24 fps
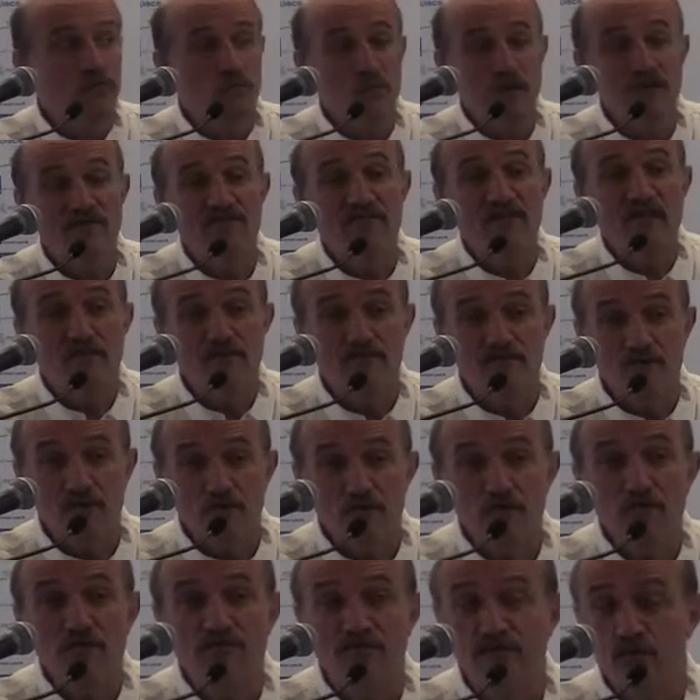we have
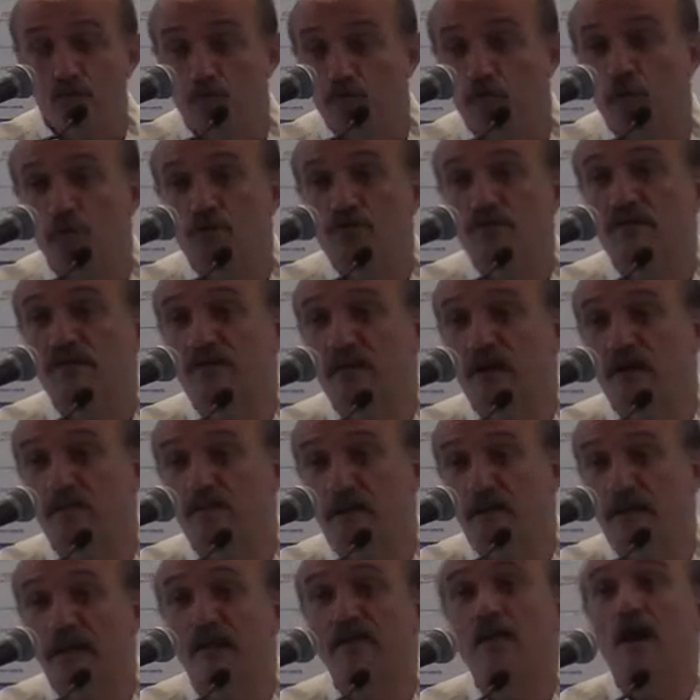very few projects
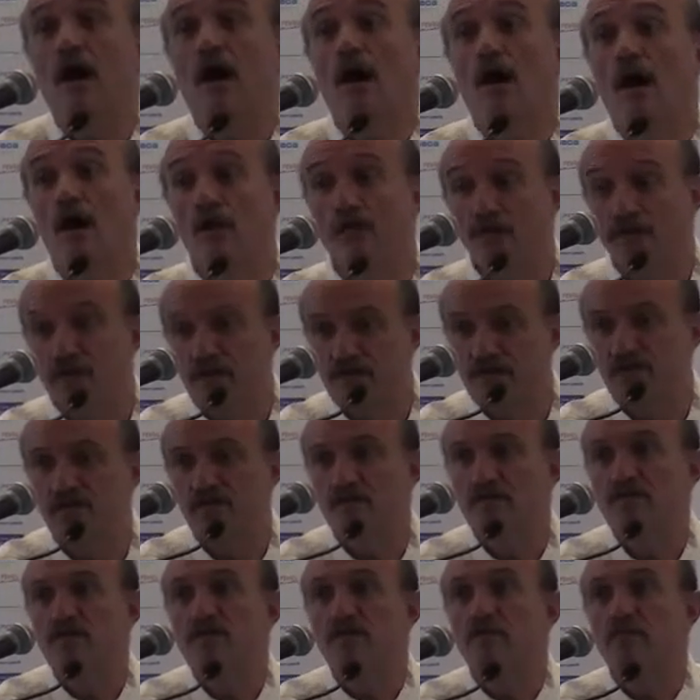aiming at
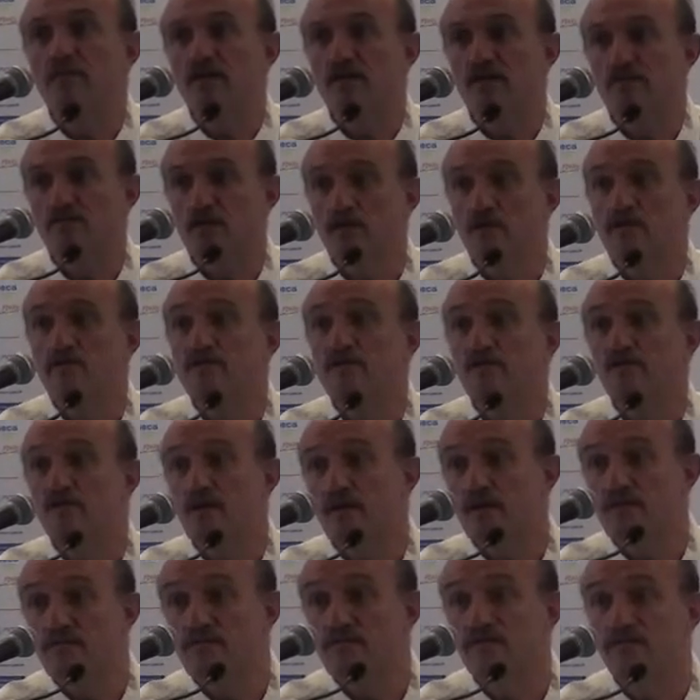understanding behavior. It's
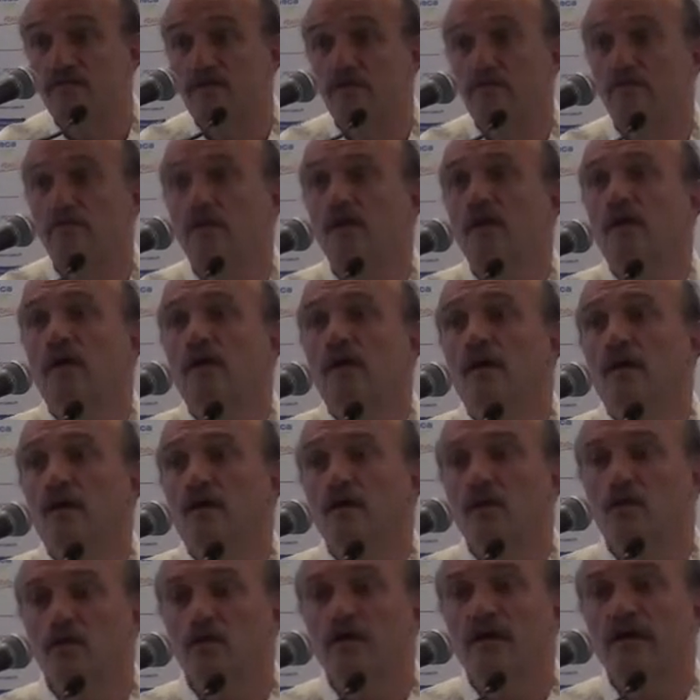totally different.
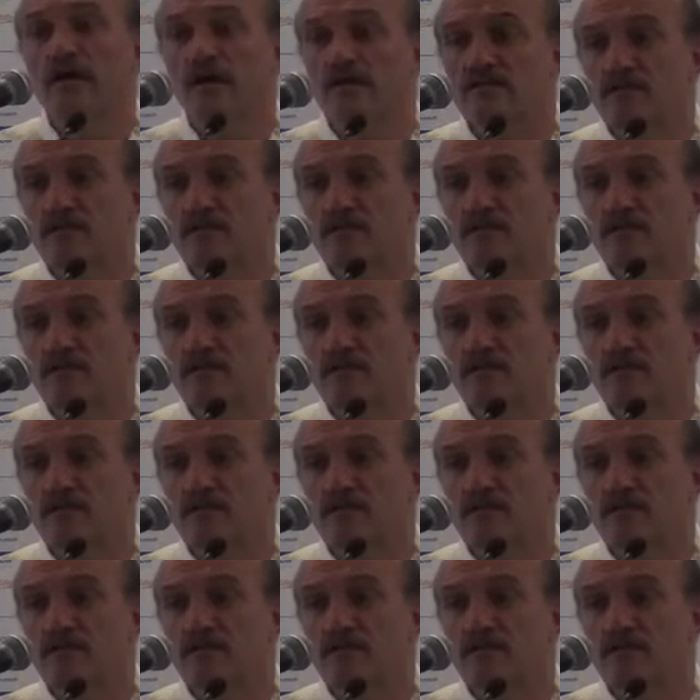Looking at